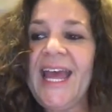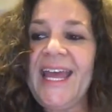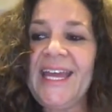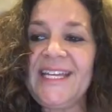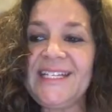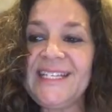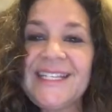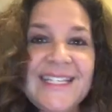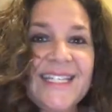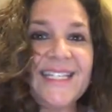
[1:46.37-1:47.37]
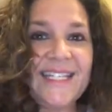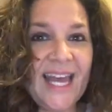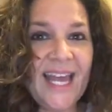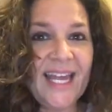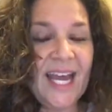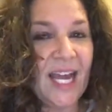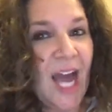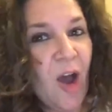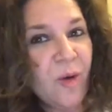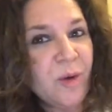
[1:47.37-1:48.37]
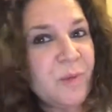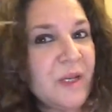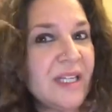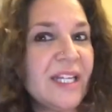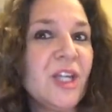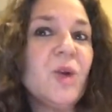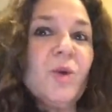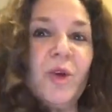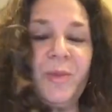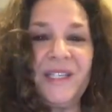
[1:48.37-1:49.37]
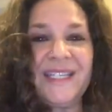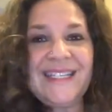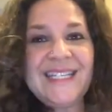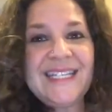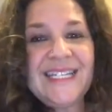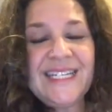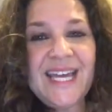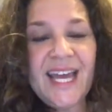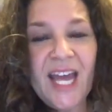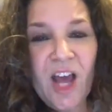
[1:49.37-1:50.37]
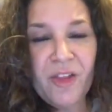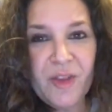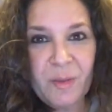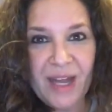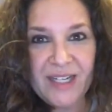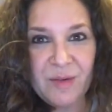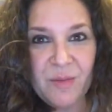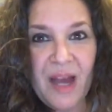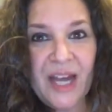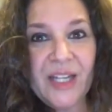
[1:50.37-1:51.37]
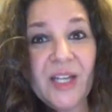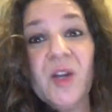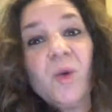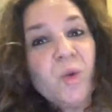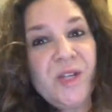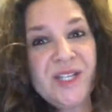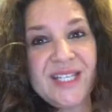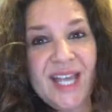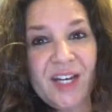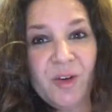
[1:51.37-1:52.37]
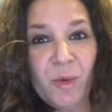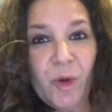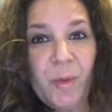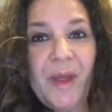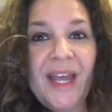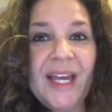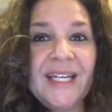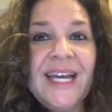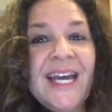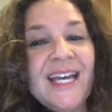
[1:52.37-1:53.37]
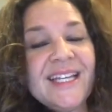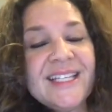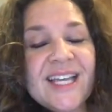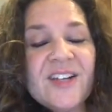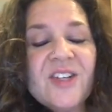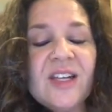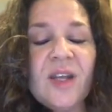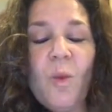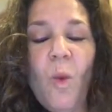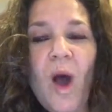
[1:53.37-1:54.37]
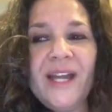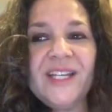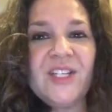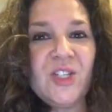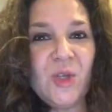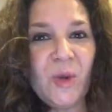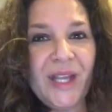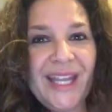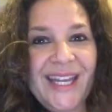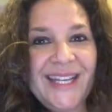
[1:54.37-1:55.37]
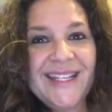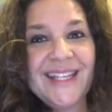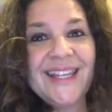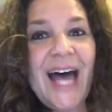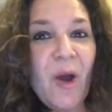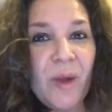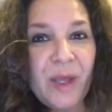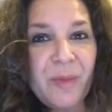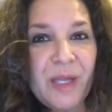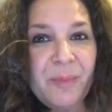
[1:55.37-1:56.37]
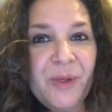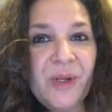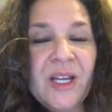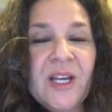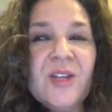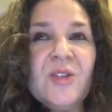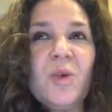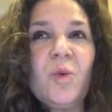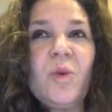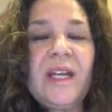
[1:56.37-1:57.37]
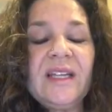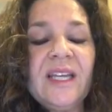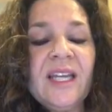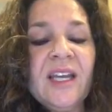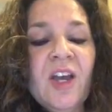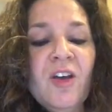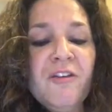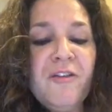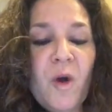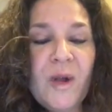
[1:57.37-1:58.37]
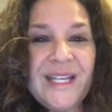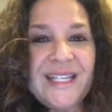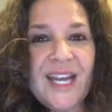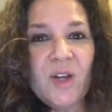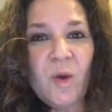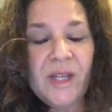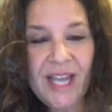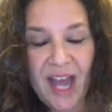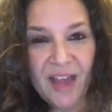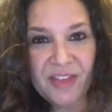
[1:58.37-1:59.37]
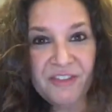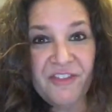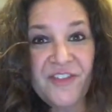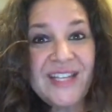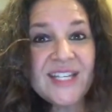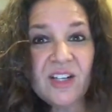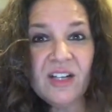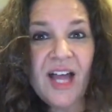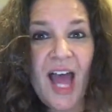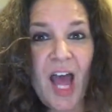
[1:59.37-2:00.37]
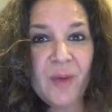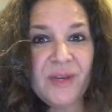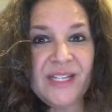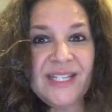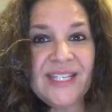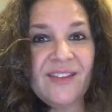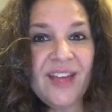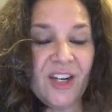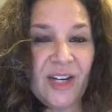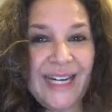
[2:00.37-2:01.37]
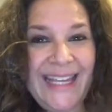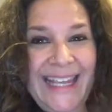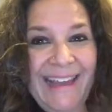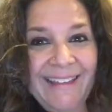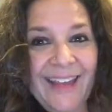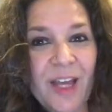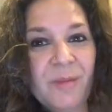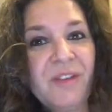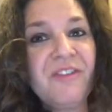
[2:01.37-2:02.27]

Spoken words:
a 60-day accountability group. It's a 60-day healthy mind and body reset group. And essentially what it's doing, it is allowing people to really focus not only on the physical habits that are going to get them the